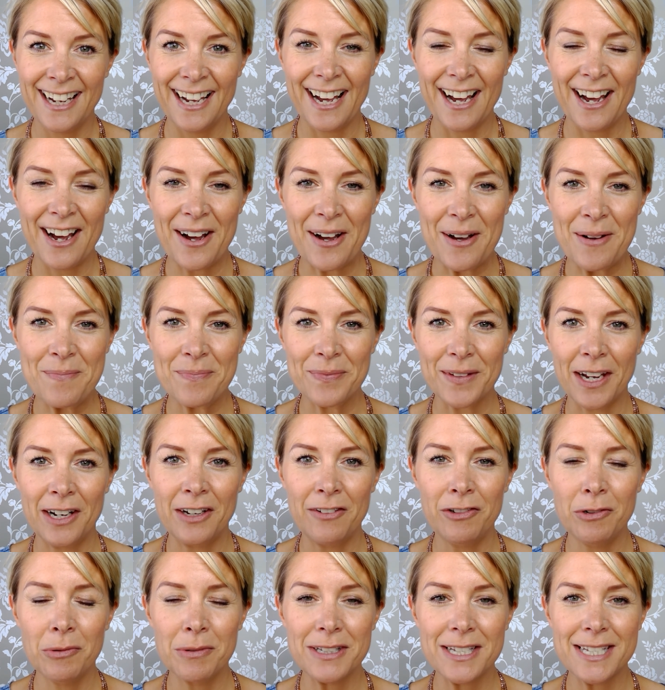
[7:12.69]
And
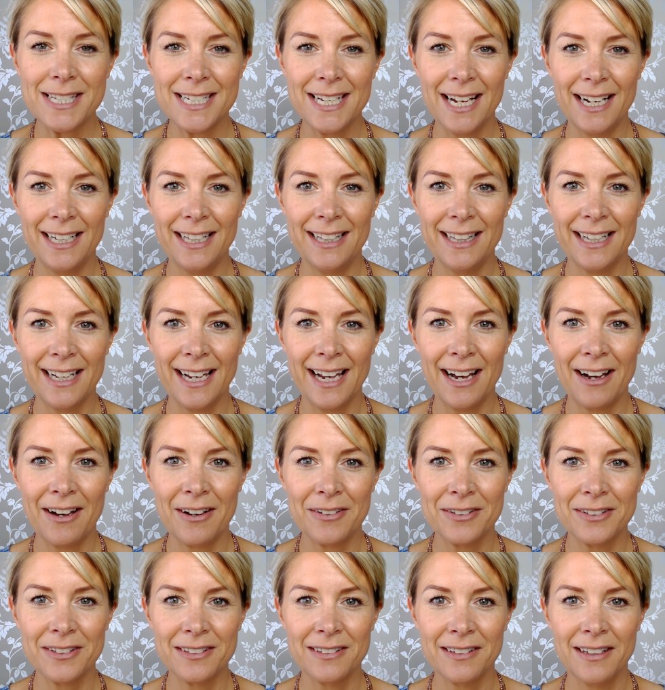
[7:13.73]
if you want to see anything
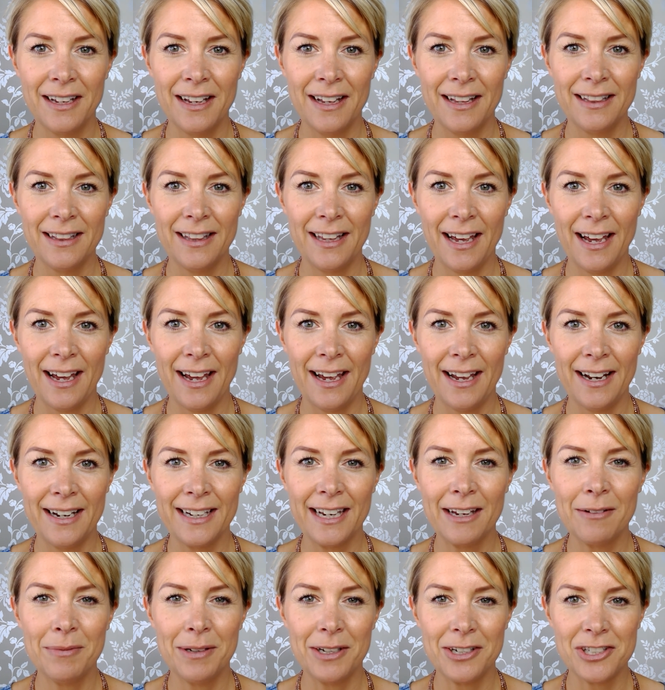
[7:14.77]
else, then
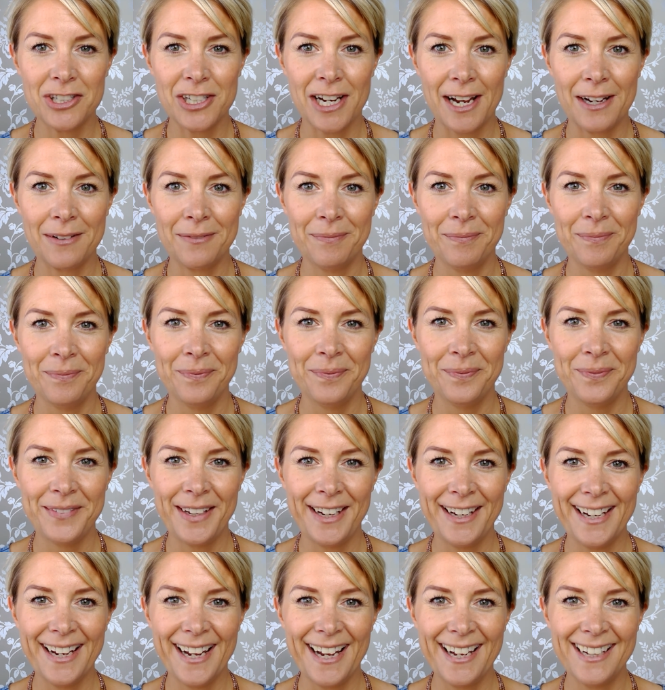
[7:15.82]
give me a shout.
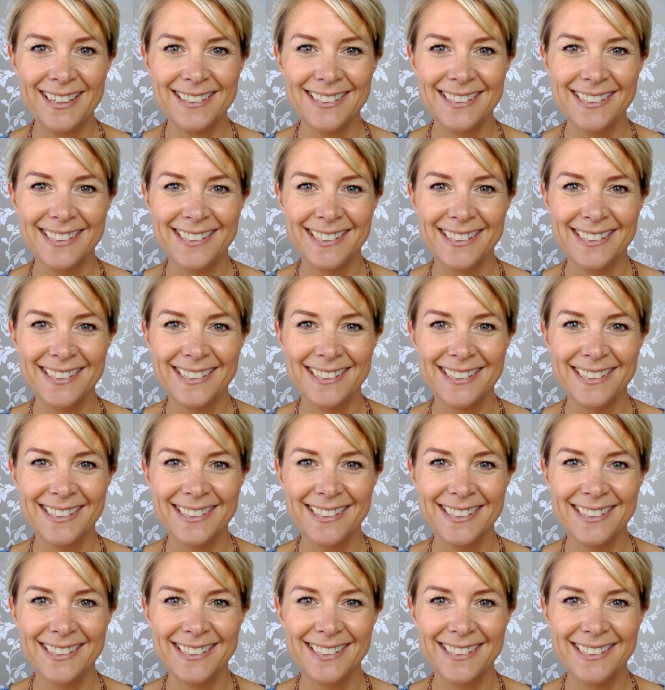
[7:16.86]
Take care.